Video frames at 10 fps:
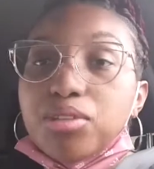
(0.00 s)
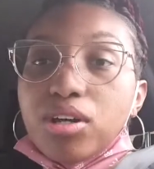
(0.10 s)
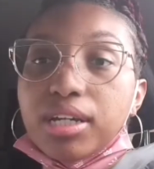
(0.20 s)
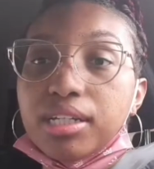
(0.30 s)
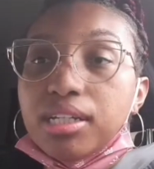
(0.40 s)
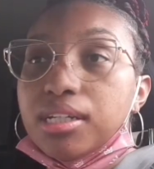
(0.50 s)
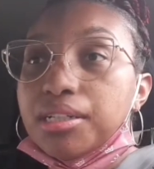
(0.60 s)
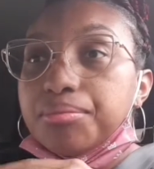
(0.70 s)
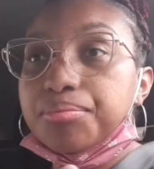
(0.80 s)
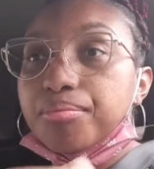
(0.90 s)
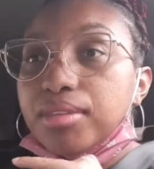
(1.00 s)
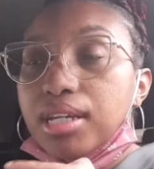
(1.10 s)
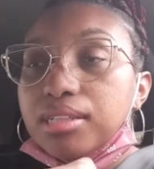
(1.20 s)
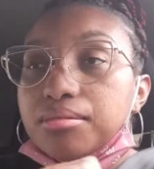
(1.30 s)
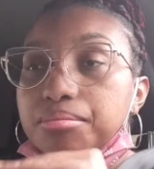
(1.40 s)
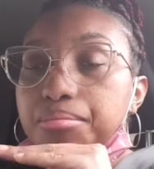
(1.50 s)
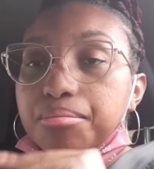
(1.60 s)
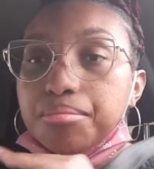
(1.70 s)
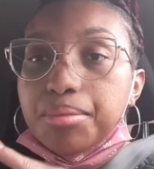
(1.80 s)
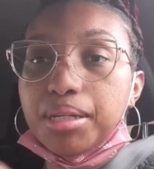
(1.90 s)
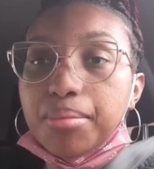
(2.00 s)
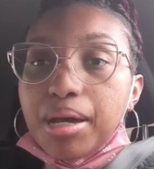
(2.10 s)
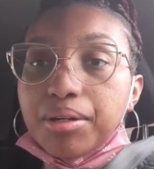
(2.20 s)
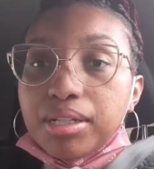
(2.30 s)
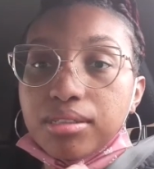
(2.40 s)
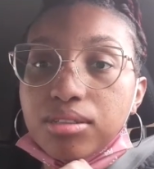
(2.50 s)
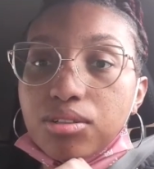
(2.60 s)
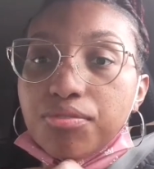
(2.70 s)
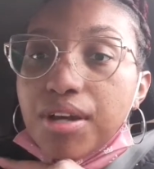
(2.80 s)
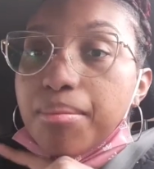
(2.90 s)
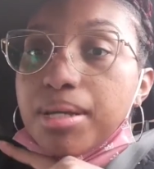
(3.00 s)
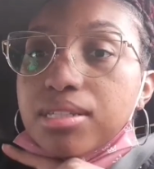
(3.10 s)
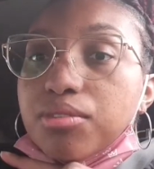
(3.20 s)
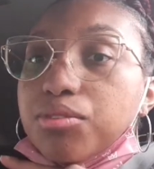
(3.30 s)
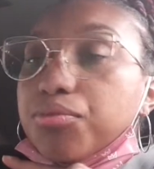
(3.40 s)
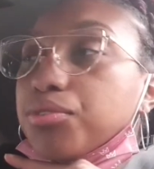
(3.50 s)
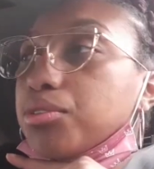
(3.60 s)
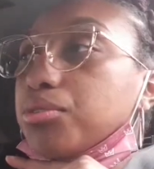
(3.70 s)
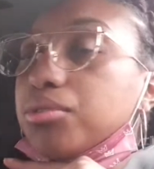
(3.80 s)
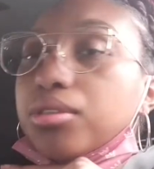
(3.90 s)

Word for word: talking and be about it and go find myself some food.